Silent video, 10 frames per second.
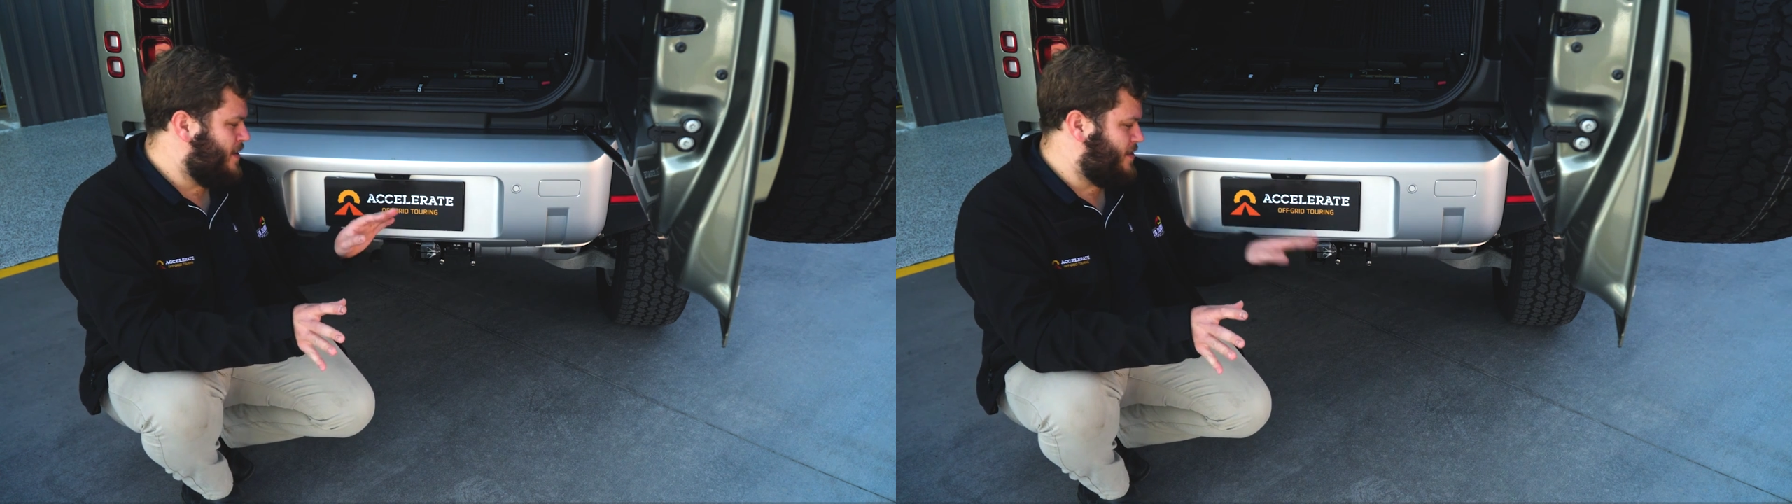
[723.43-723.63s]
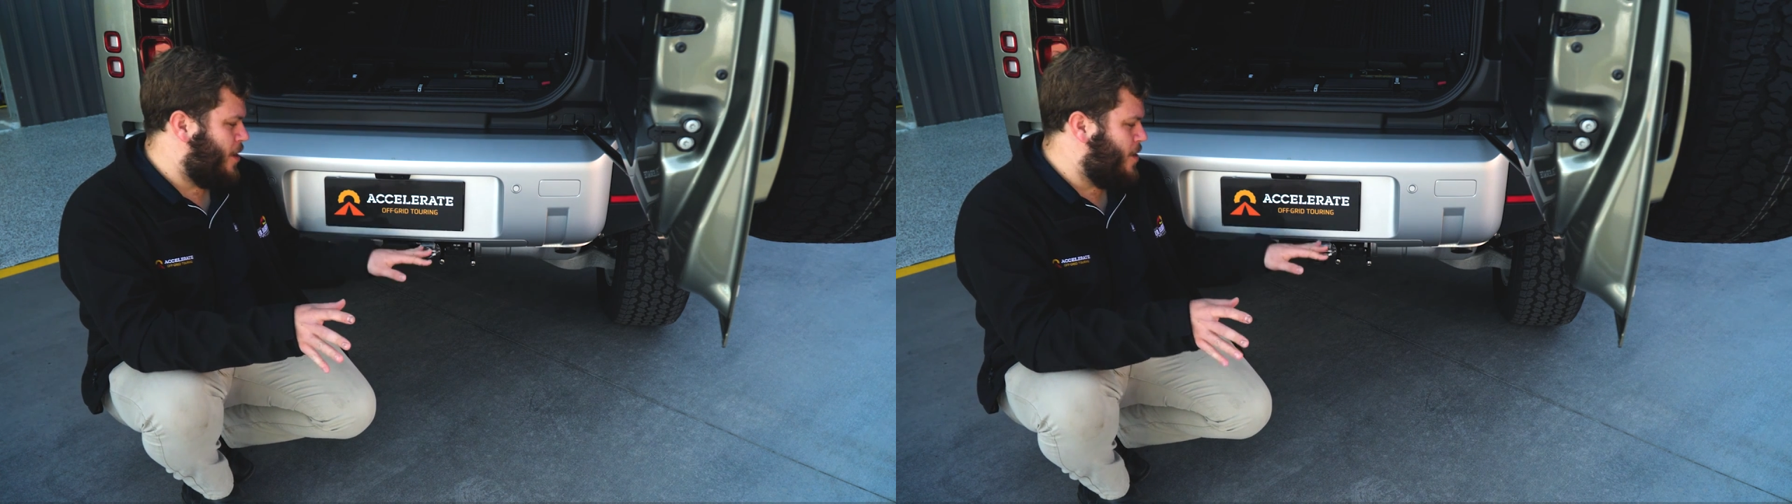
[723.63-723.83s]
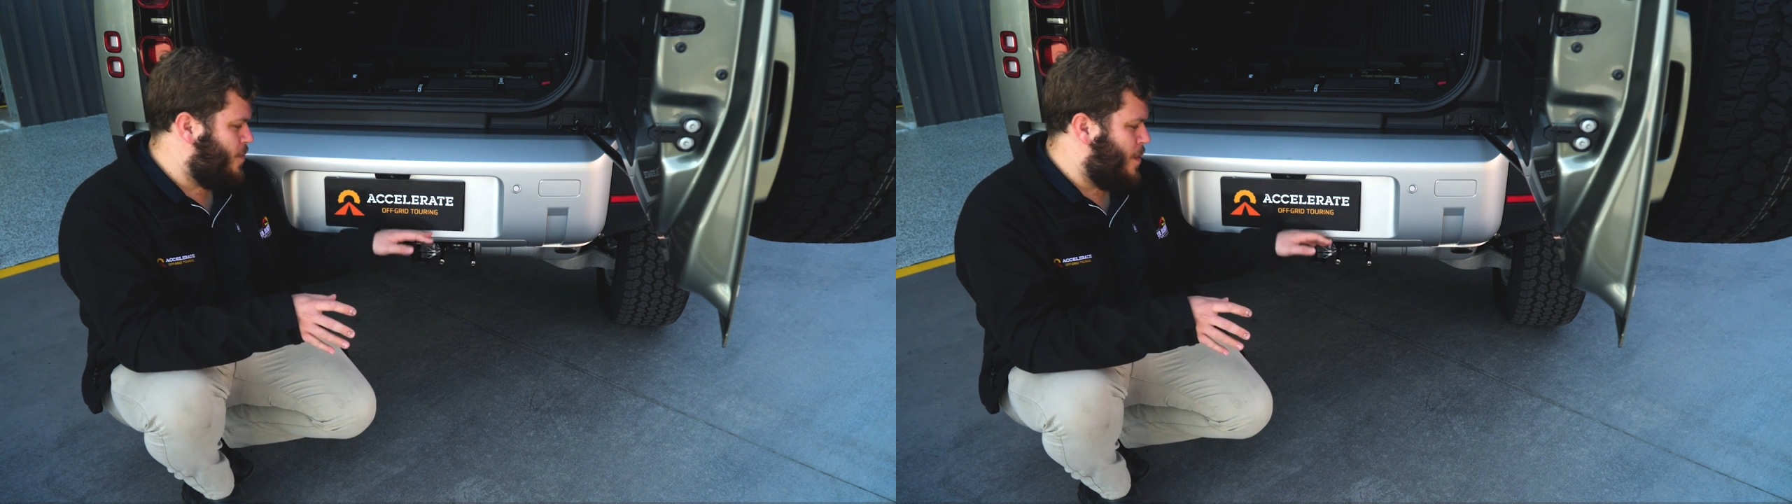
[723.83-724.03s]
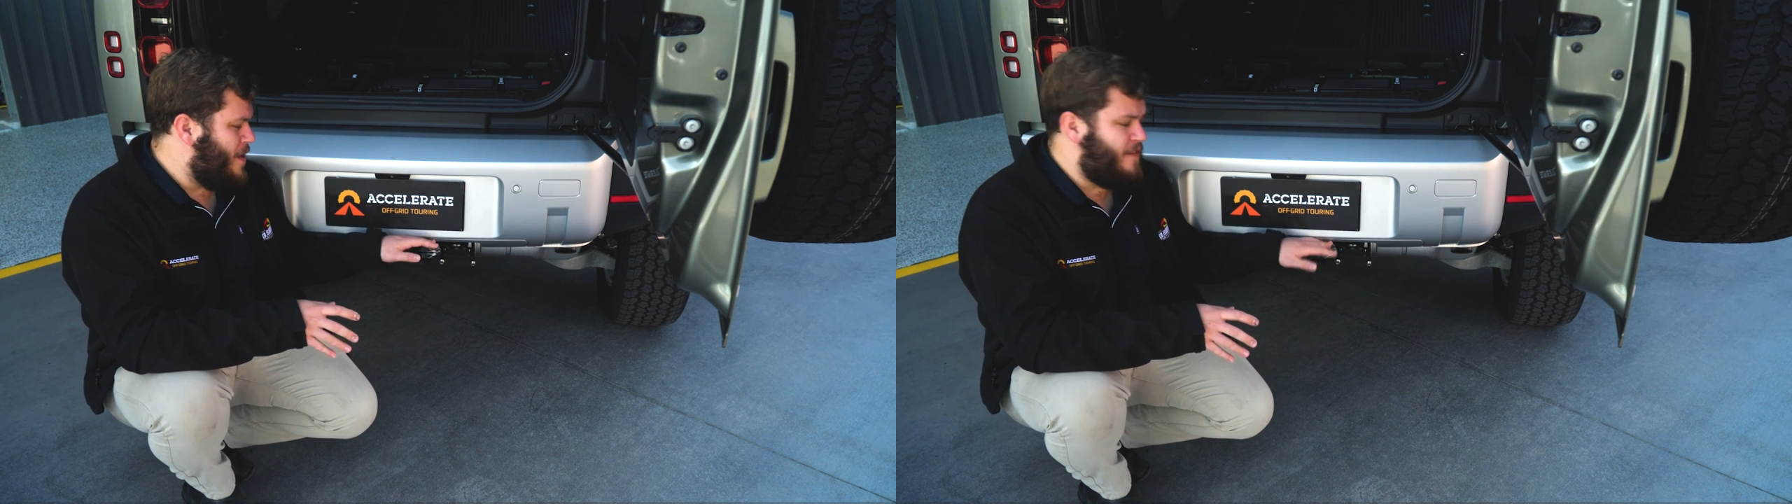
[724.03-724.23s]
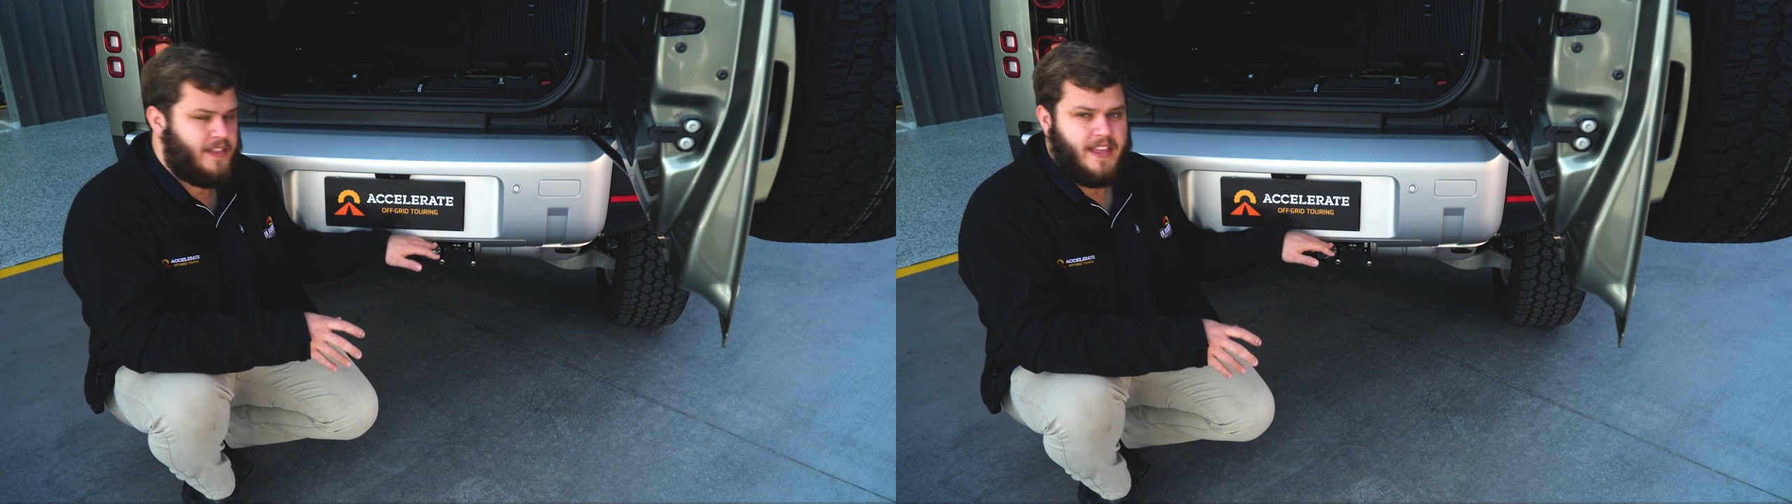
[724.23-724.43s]
So when
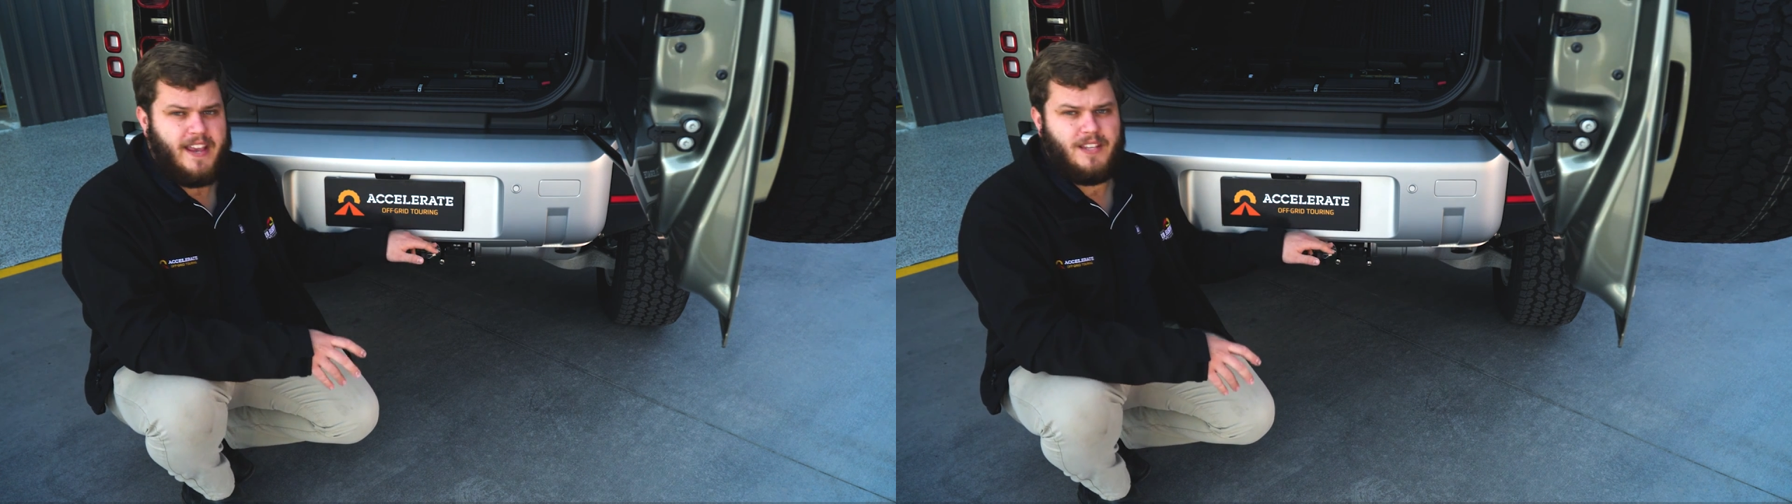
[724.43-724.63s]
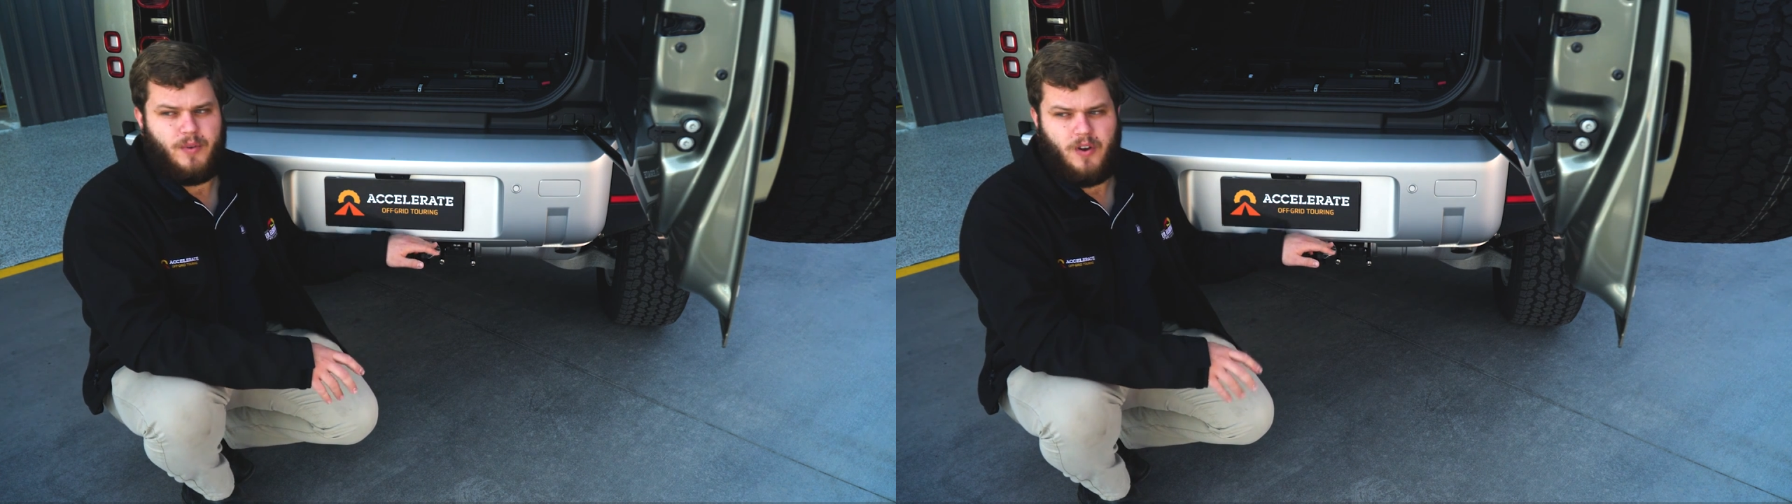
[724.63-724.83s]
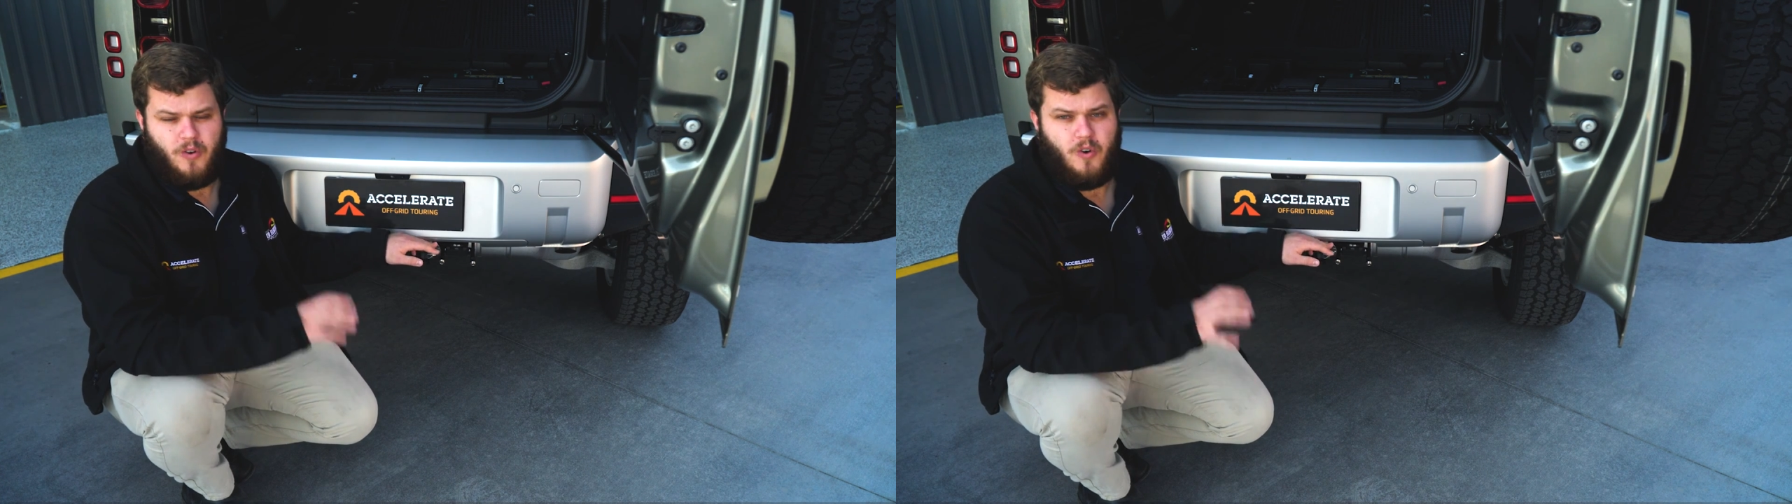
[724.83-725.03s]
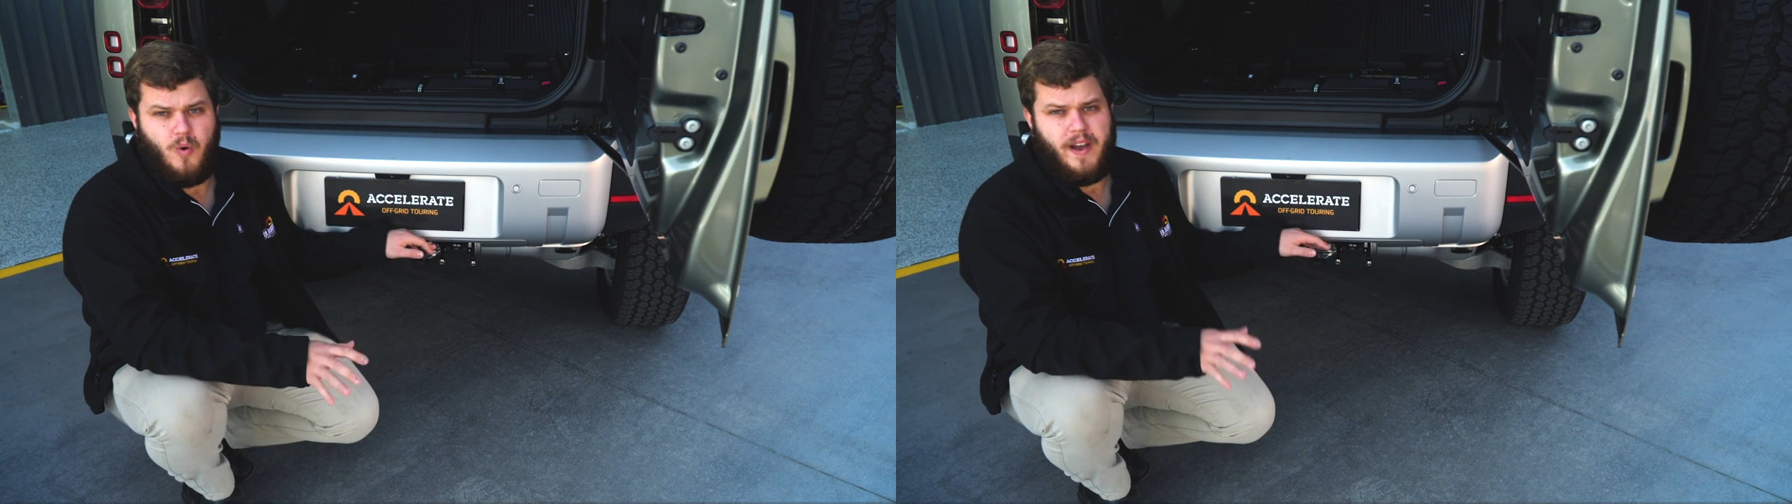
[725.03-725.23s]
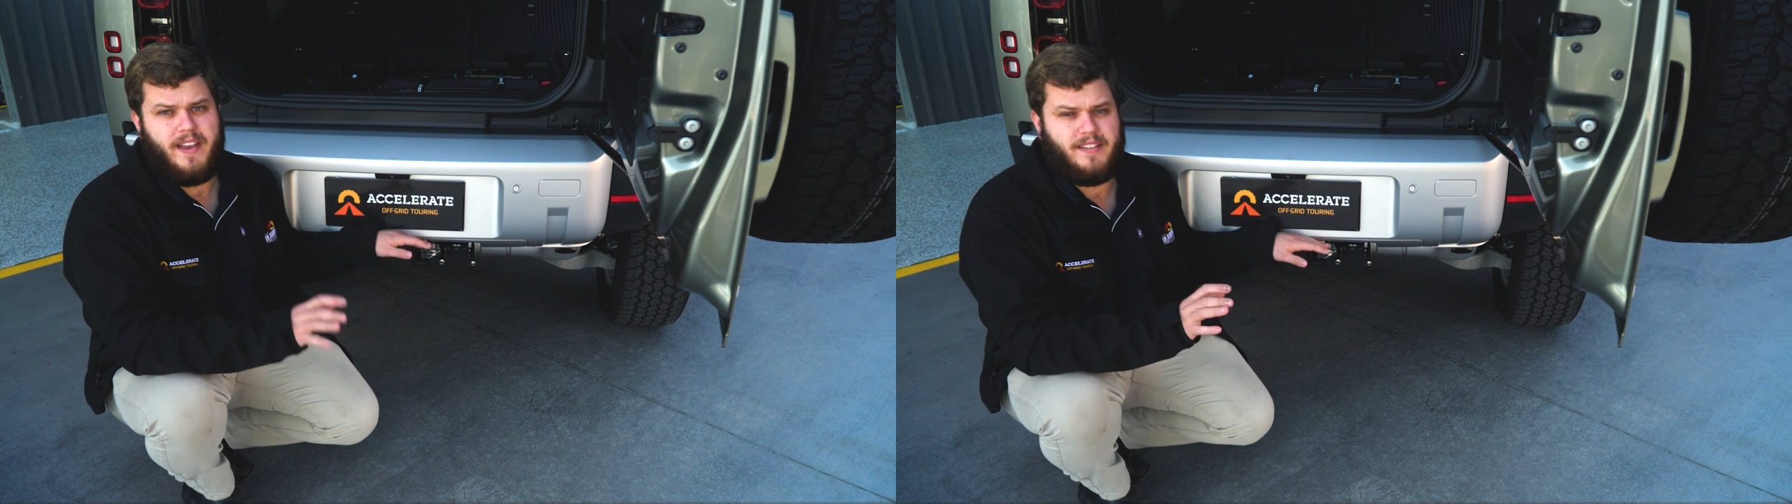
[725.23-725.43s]
we fit these, we
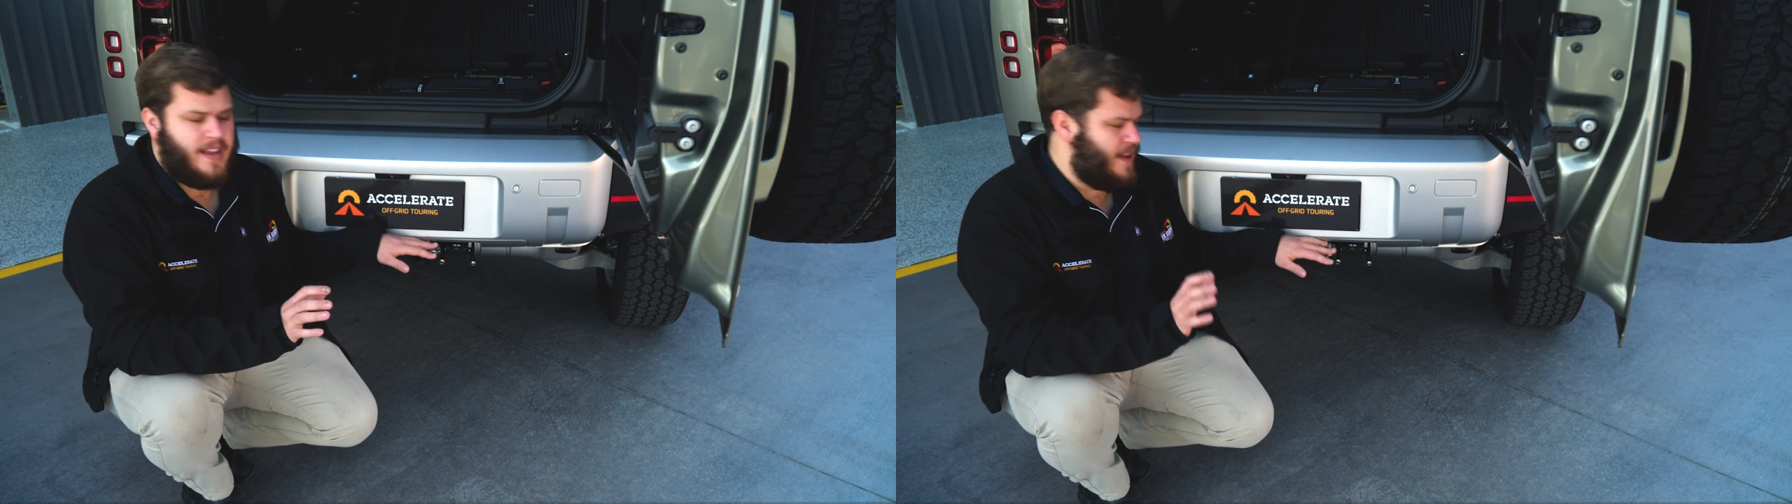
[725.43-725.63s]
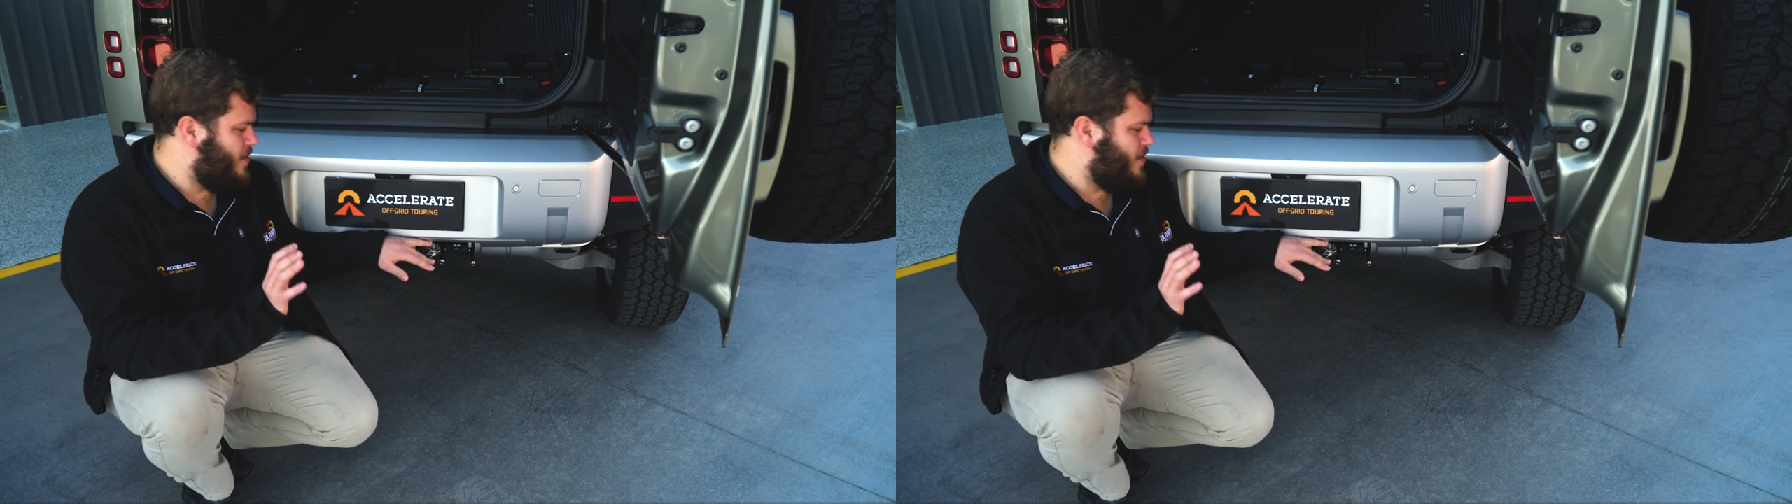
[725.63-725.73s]
always